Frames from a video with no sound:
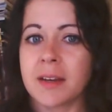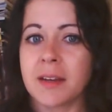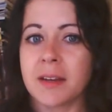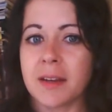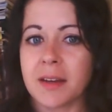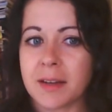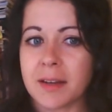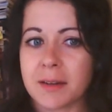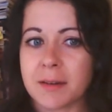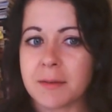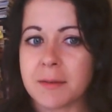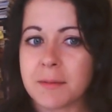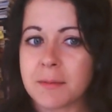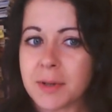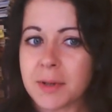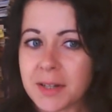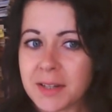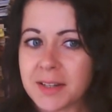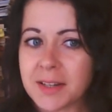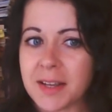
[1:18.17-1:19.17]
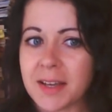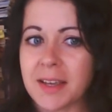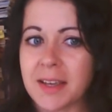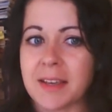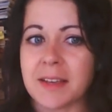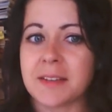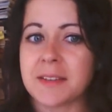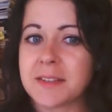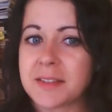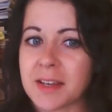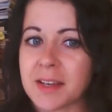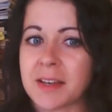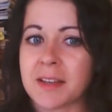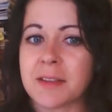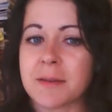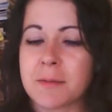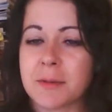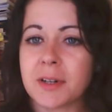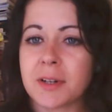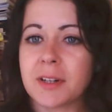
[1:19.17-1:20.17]
And one night
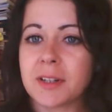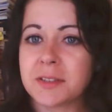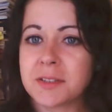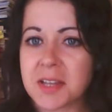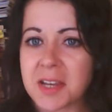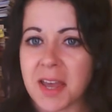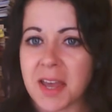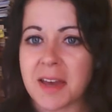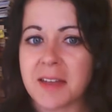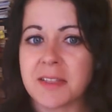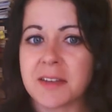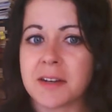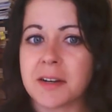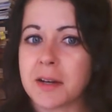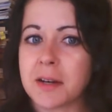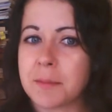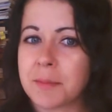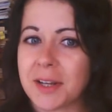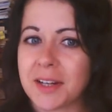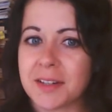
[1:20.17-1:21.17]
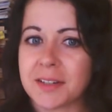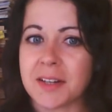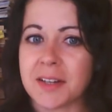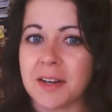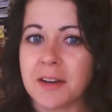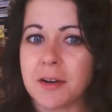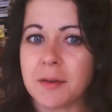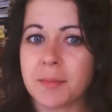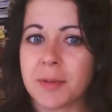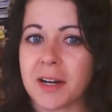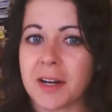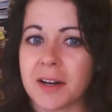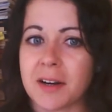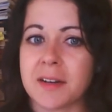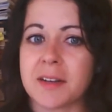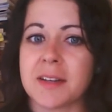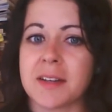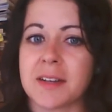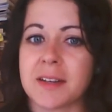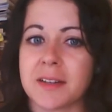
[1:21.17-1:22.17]
they were all together at a big dinner
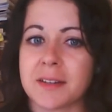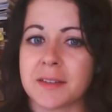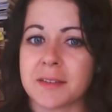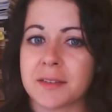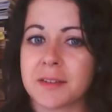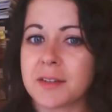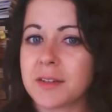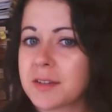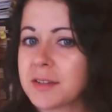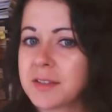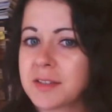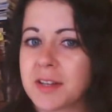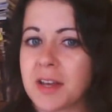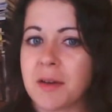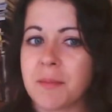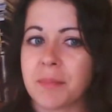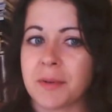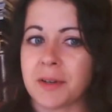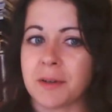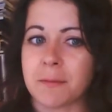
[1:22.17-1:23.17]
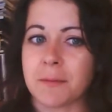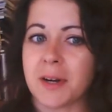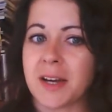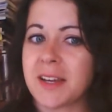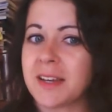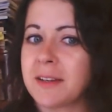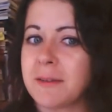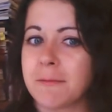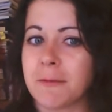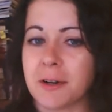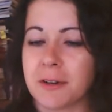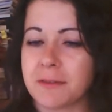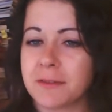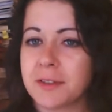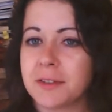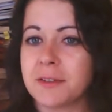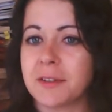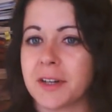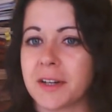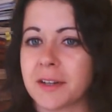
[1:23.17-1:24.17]
party and gossip and wine were
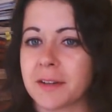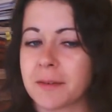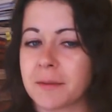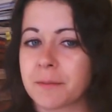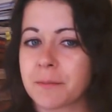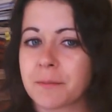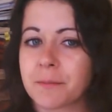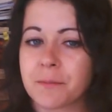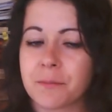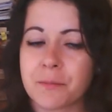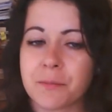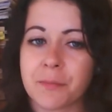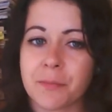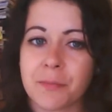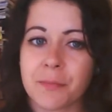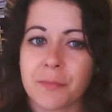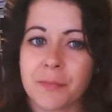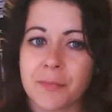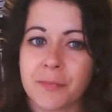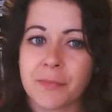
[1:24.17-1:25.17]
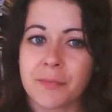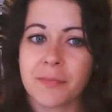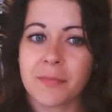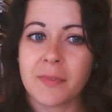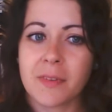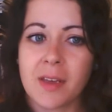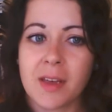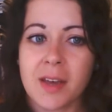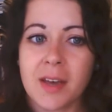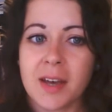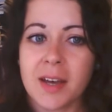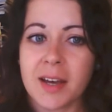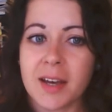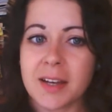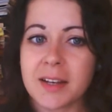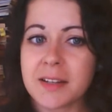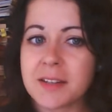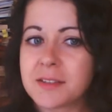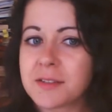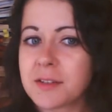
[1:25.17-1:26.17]
flowing.
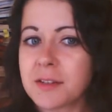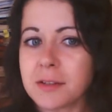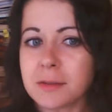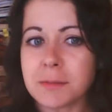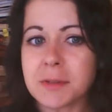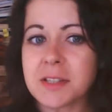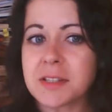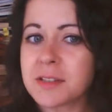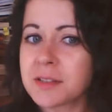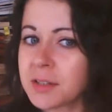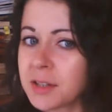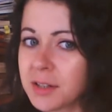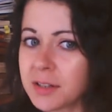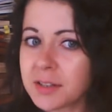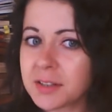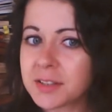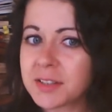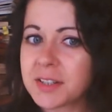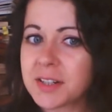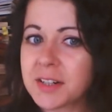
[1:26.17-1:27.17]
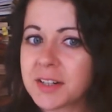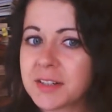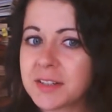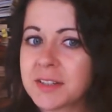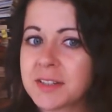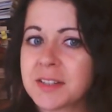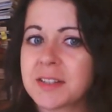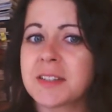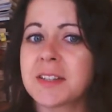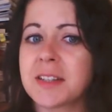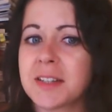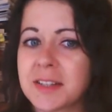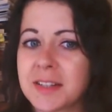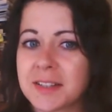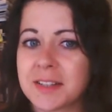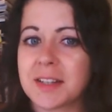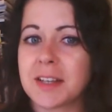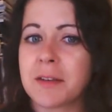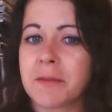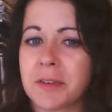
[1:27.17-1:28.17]
And as always, talk turned to
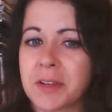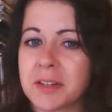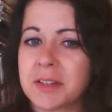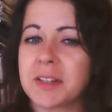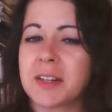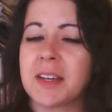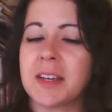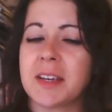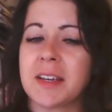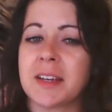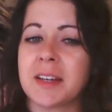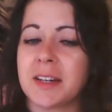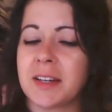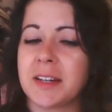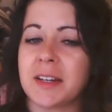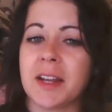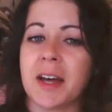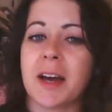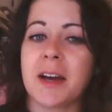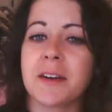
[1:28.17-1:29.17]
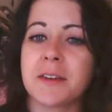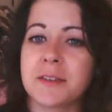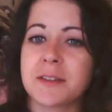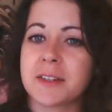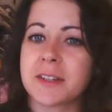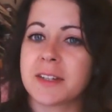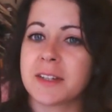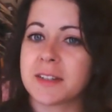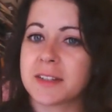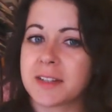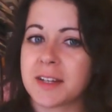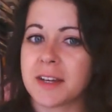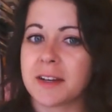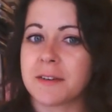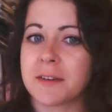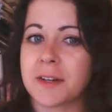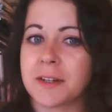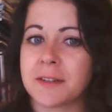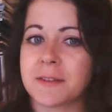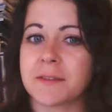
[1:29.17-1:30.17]
Davy Gray and how they could get
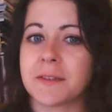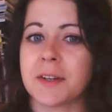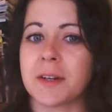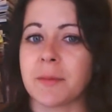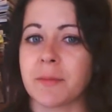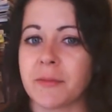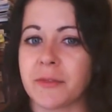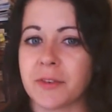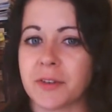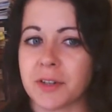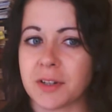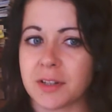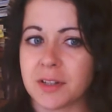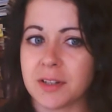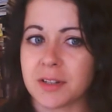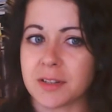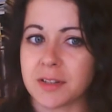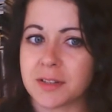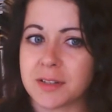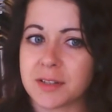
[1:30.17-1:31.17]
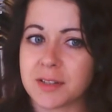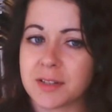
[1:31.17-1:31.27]
rid of him for good.